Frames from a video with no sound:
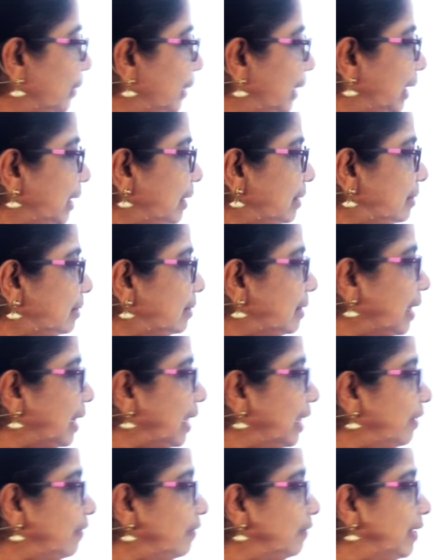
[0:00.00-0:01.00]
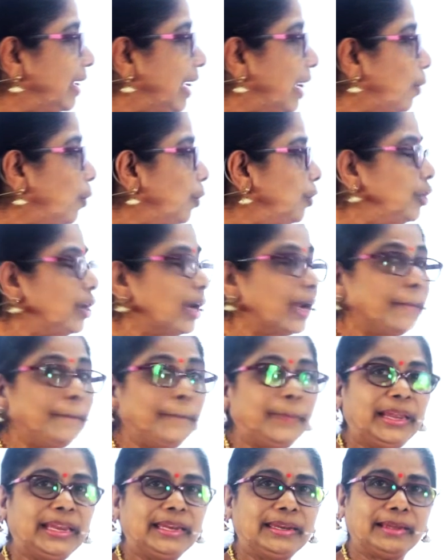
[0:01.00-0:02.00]
These three we are going to
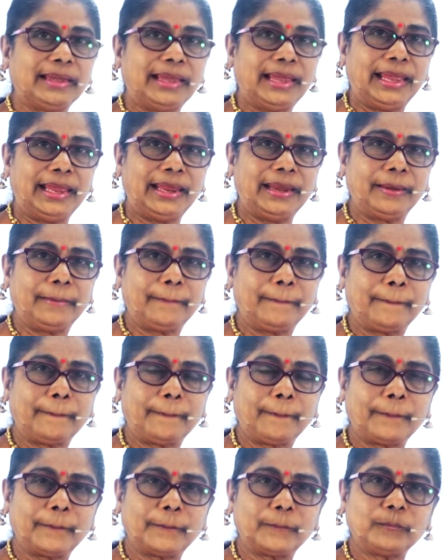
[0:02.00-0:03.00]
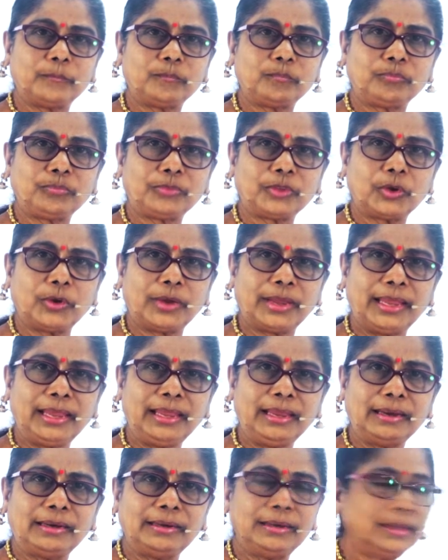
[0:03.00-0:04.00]
repeat again.
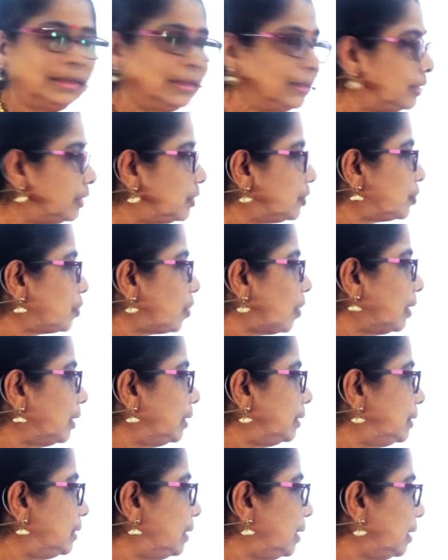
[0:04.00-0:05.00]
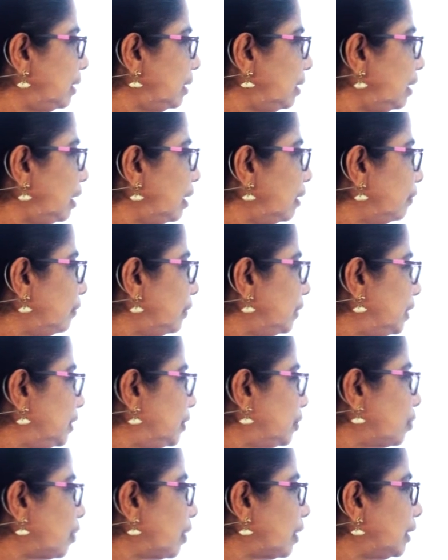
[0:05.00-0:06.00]
Okay? The stalk is here. For
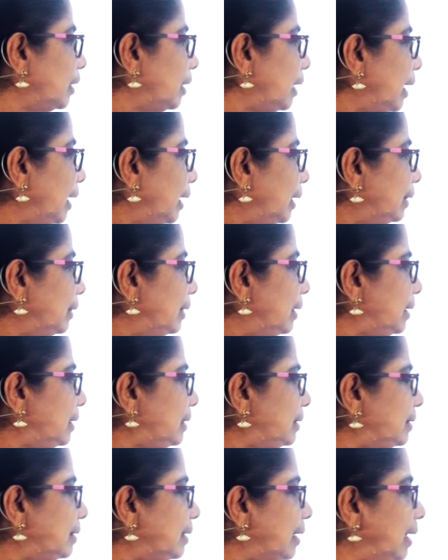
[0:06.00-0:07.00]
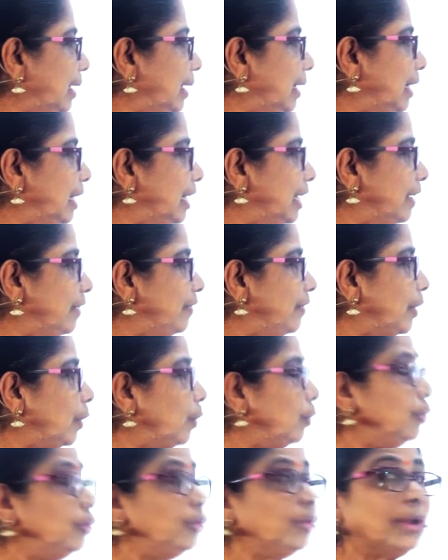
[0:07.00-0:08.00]
this stalk, this three leaves you are
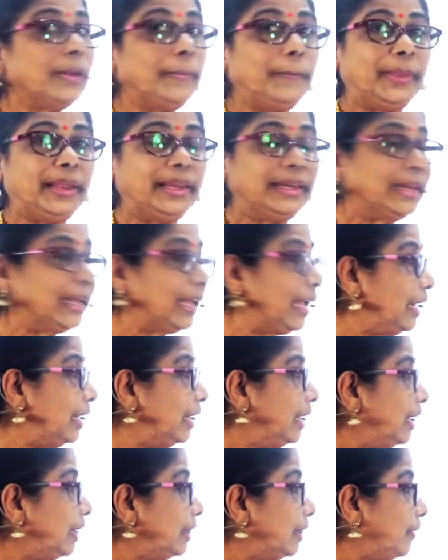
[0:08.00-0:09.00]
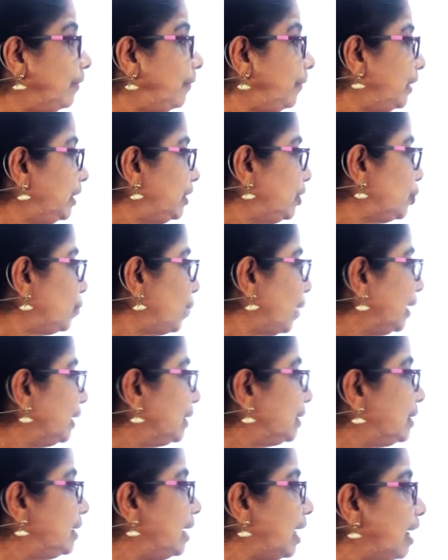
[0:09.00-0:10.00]
going to repeat again. The first one
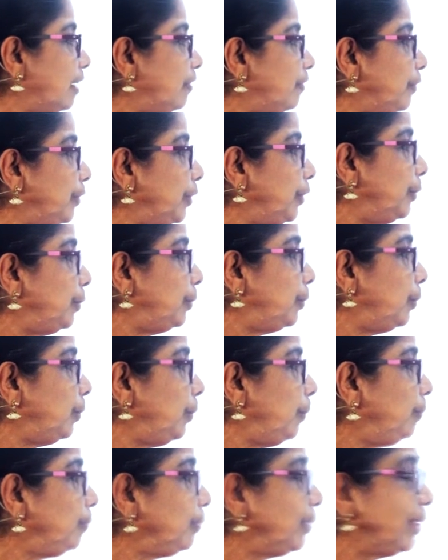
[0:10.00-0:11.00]
is done for you.